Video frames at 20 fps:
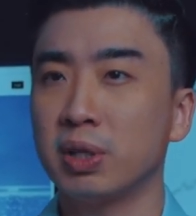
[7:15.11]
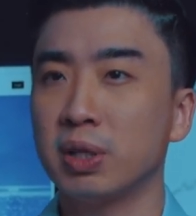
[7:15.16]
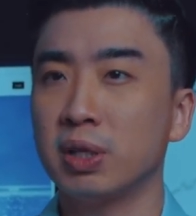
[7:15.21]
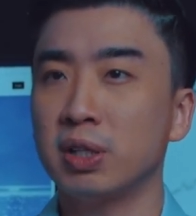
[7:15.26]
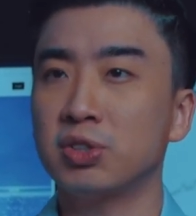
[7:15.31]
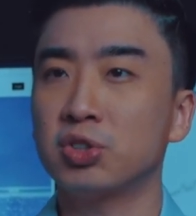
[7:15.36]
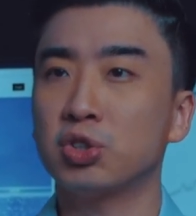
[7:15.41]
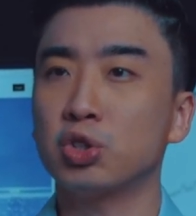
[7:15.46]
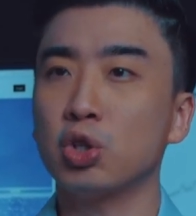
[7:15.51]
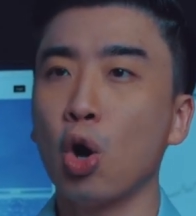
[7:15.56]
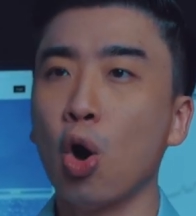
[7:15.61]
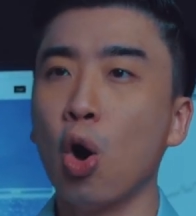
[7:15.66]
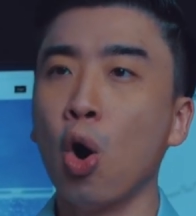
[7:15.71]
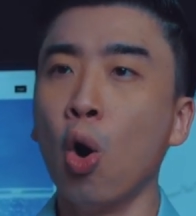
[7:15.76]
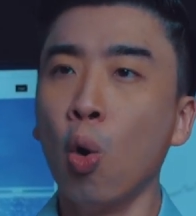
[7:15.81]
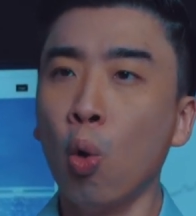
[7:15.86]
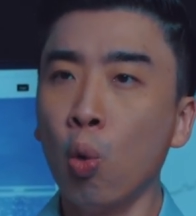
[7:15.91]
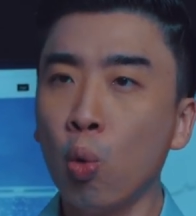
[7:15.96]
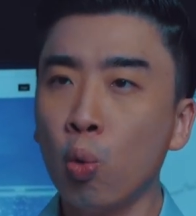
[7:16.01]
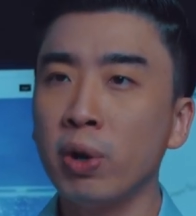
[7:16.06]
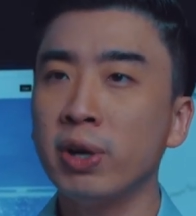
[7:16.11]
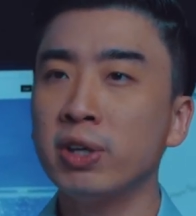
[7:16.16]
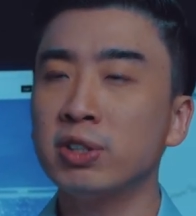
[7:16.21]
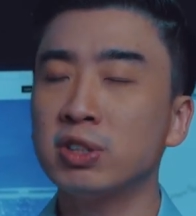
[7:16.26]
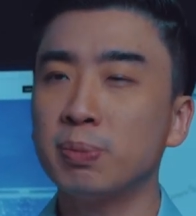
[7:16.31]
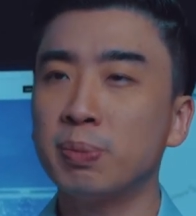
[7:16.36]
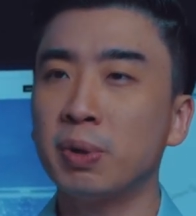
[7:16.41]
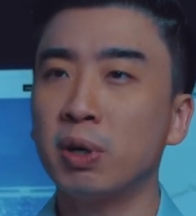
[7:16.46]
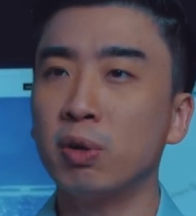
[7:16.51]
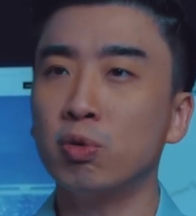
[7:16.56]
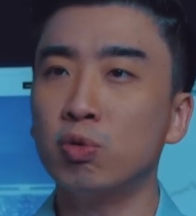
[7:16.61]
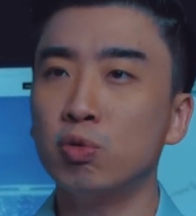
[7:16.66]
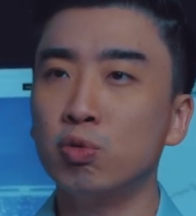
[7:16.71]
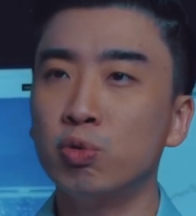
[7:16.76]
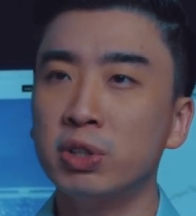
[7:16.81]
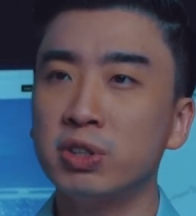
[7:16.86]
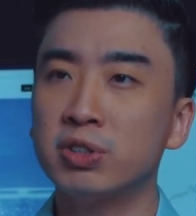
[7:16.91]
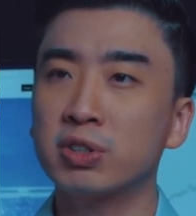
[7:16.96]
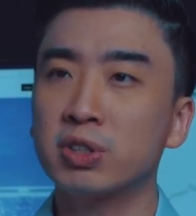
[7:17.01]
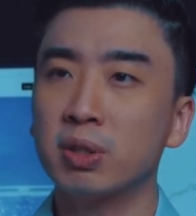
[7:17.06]
It's always about
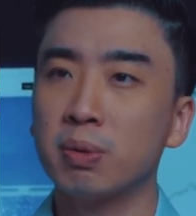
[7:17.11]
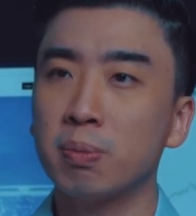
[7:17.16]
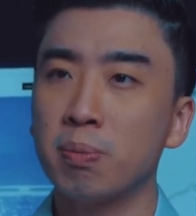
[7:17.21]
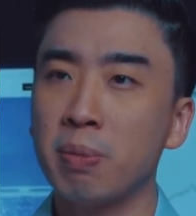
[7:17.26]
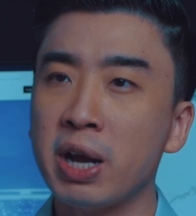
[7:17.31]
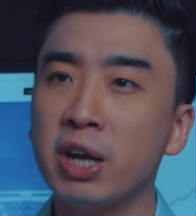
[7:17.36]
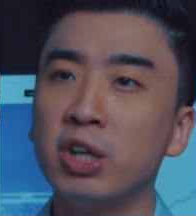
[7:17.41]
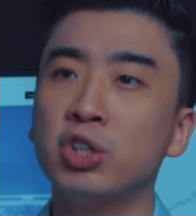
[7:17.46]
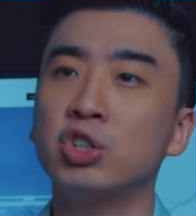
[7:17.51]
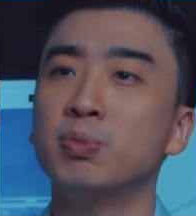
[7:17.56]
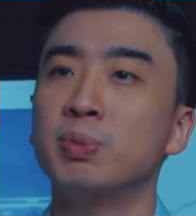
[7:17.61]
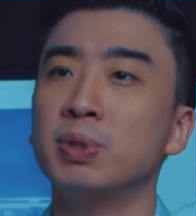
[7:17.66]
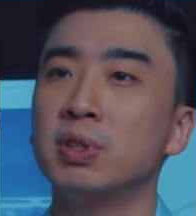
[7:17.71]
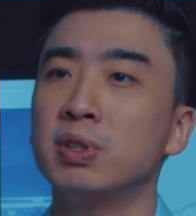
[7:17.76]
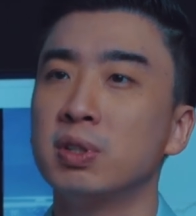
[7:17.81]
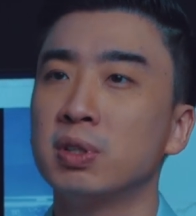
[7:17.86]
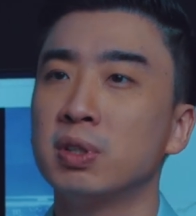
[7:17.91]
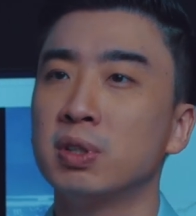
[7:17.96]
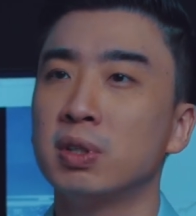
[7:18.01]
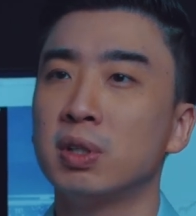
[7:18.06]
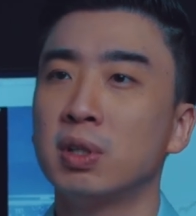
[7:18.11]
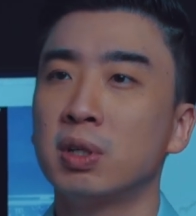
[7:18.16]
risk management.